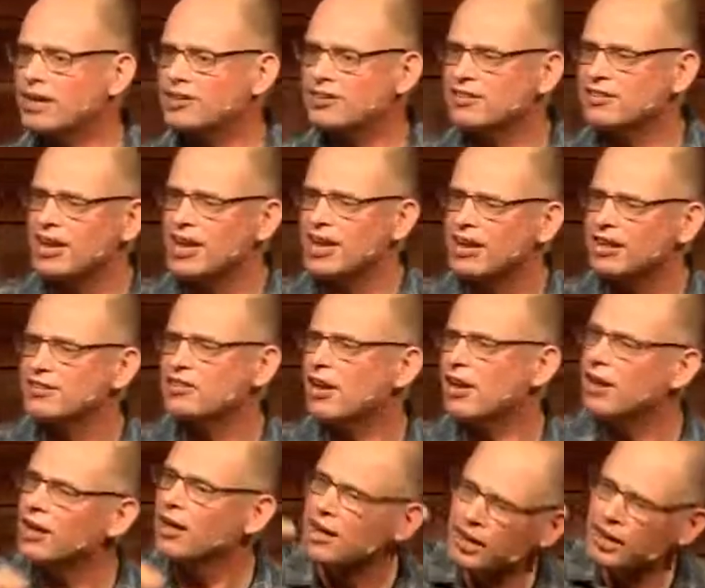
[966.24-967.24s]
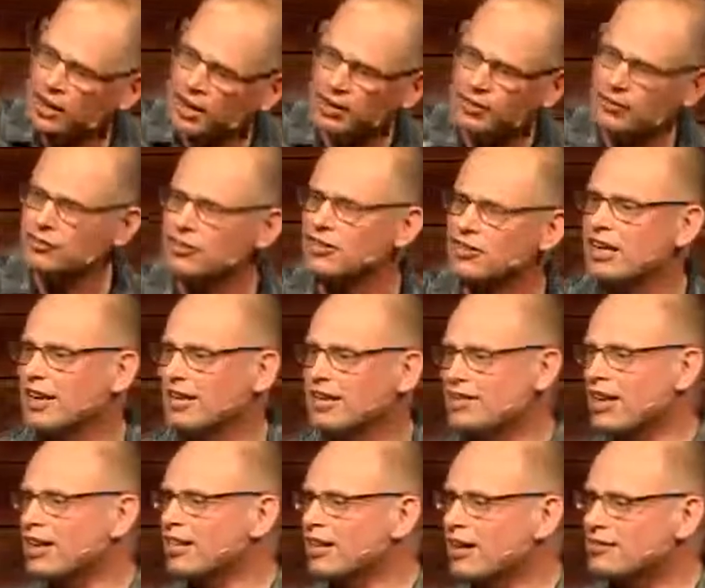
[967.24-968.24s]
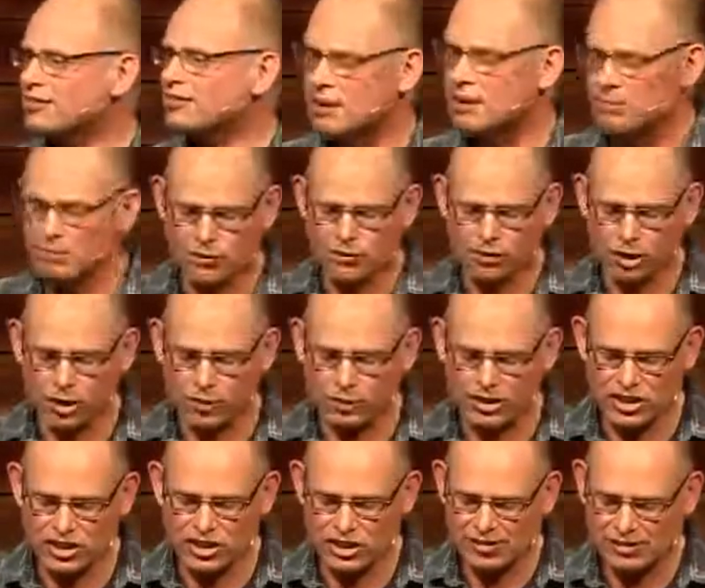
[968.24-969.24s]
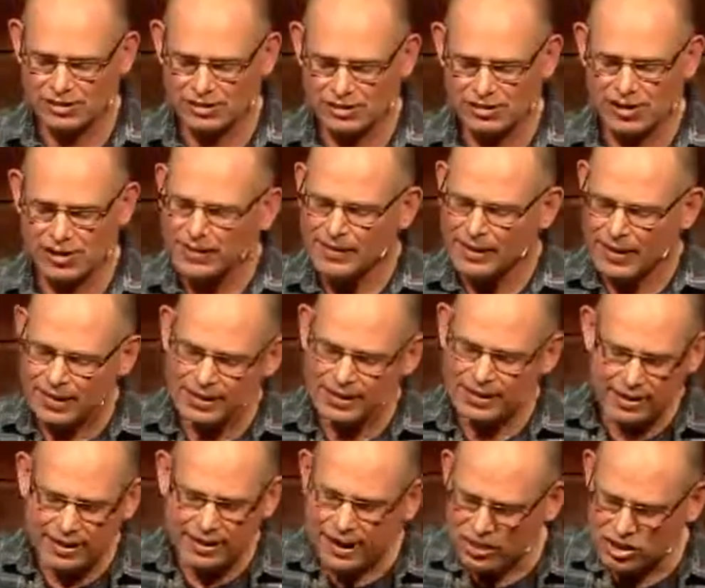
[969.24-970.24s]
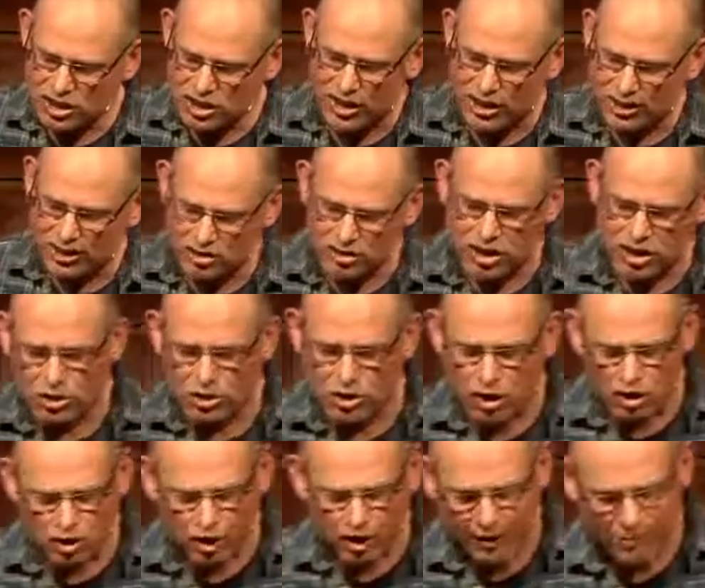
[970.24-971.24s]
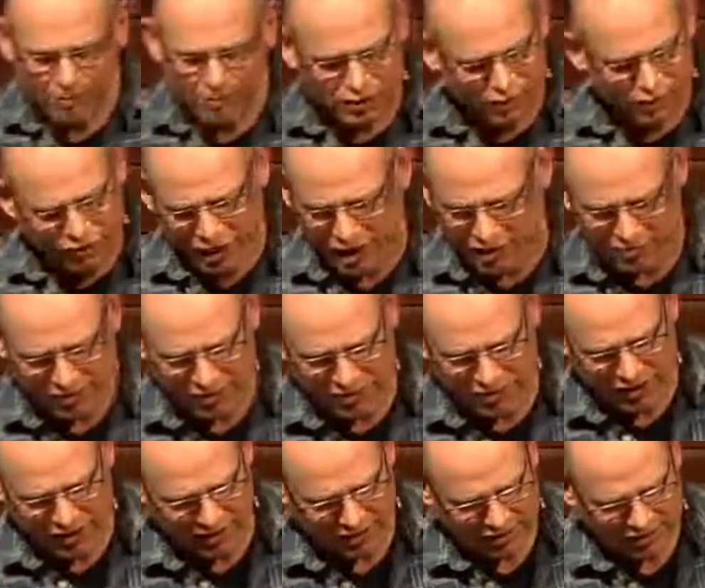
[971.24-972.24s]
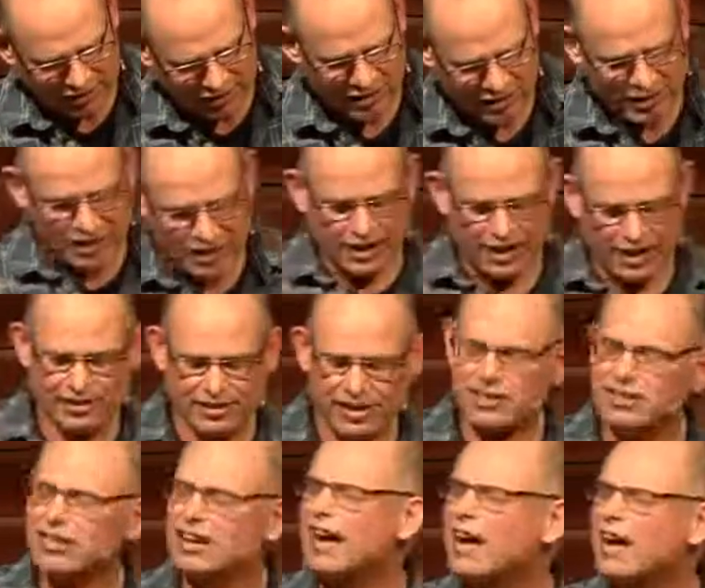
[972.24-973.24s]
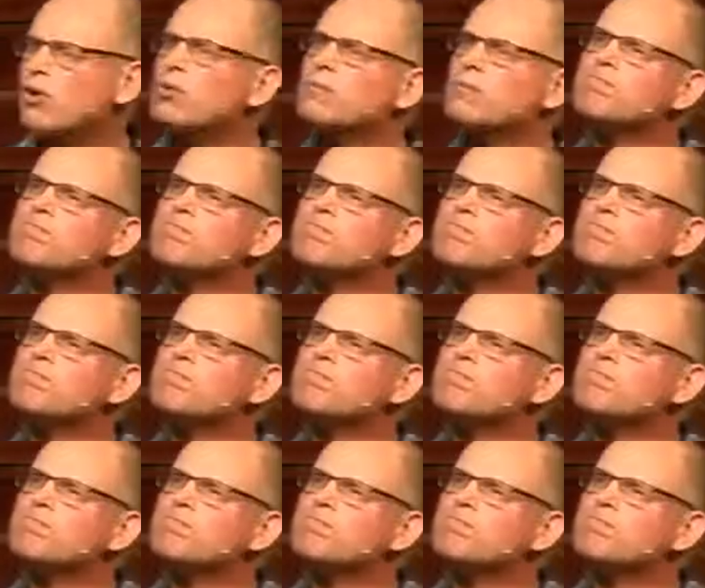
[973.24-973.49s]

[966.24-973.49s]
take to kind of take that step of following Jesus? And he said, actually, it's no longer 5%. He said, now